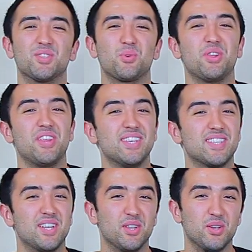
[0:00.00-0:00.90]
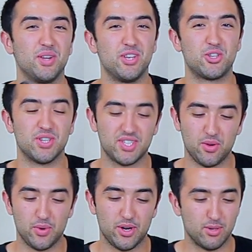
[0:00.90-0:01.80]
is where things get a little
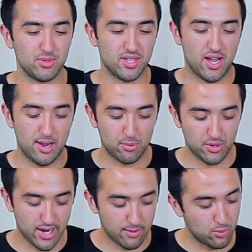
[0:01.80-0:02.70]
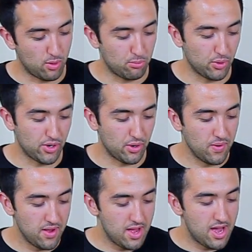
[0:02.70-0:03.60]
interesting when it comes to the HyperAdapt
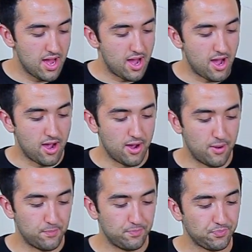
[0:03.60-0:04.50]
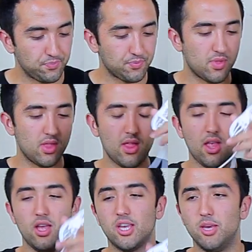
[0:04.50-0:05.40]
1.0.
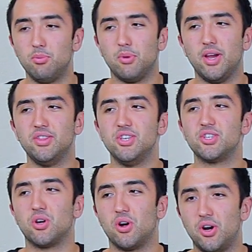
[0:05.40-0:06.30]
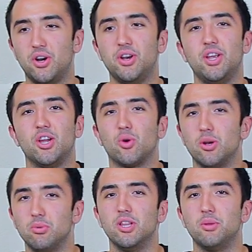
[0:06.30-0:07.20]
Keep in mind these are
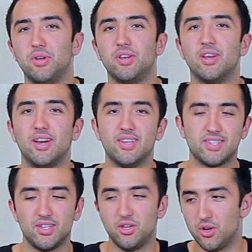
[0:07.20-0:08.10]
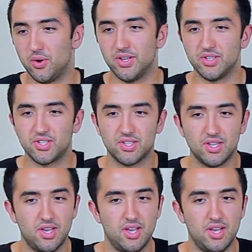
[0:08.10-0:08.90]
incredibly limited, guys, and you know it is